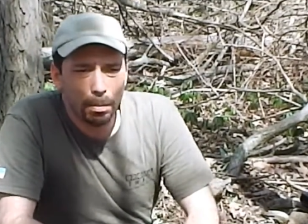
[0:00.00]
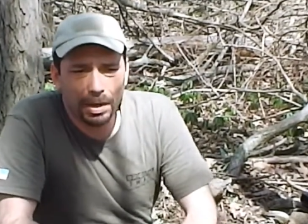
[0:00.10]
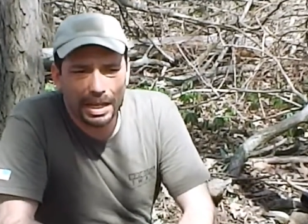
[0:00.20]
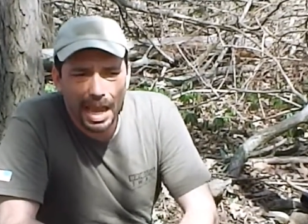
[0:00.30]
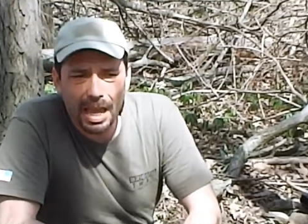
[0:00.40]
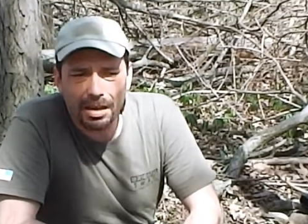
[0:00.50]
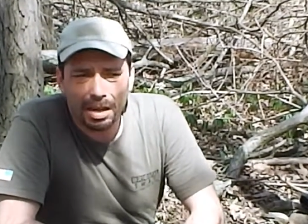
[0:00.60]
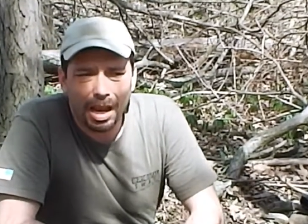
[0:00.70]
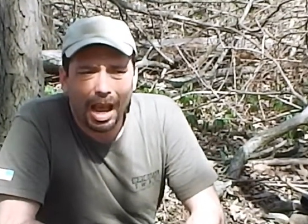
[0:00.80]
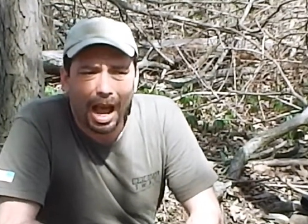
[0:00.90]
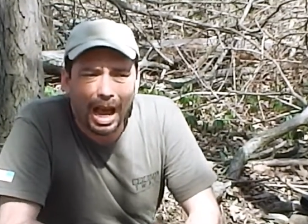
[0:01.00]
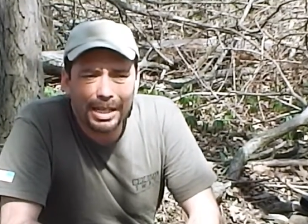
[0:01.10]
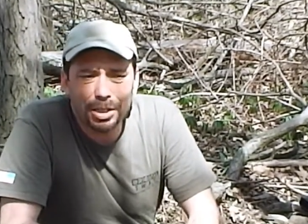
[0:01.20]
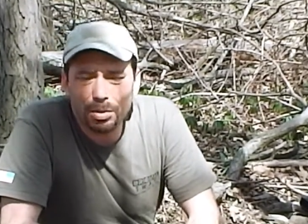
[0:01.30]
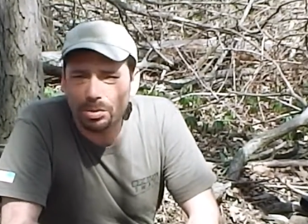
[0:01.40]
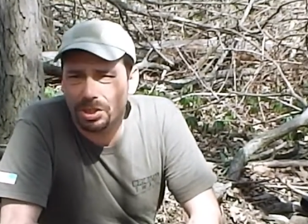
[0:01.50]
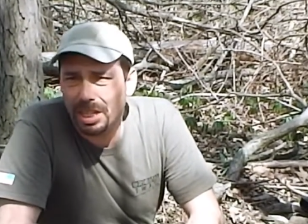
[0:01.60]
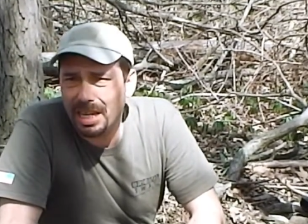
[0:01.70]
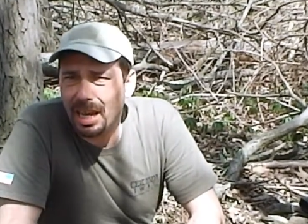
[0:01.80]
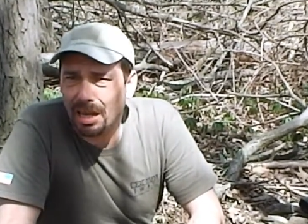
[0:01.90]
But again, I don't
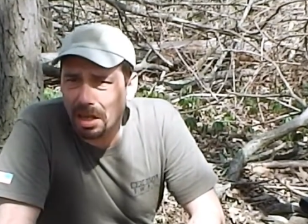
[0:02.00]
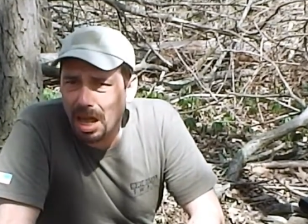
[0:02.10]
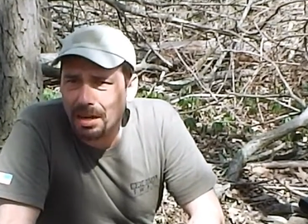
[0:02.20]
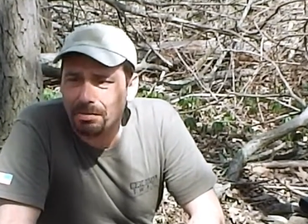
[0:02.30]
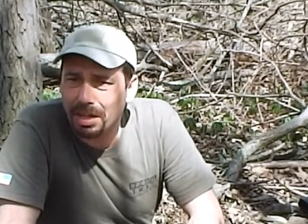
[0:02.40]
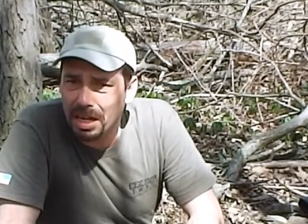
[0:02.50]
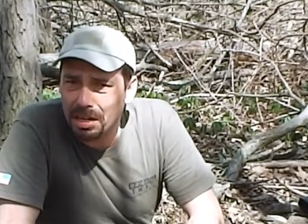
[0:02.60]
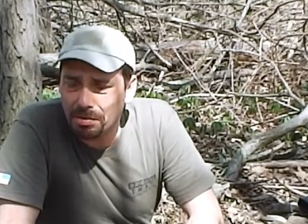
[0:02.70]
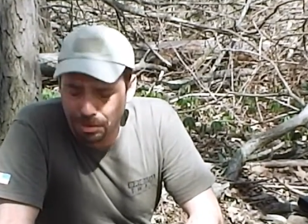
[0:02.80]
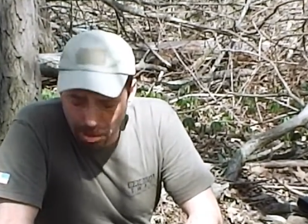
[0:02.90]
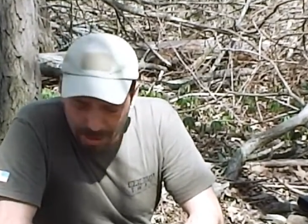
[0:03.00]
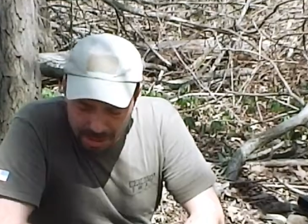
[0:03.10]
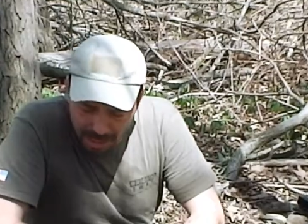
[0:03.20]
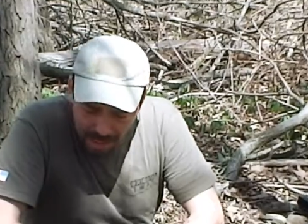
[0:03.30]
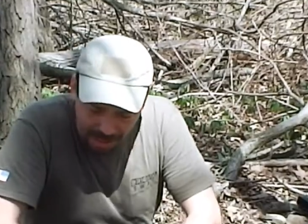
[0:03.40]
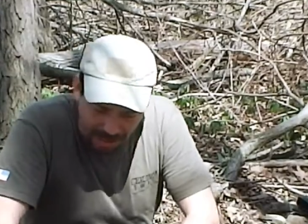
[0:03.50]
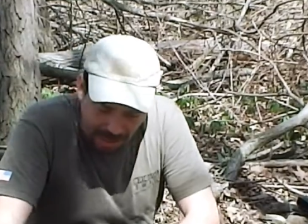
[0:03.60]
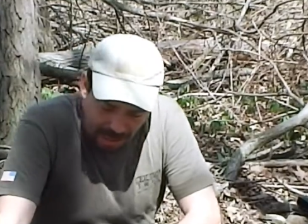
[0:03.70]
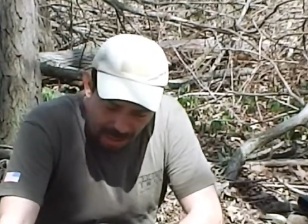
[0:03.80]
see a lot of need for the batoning.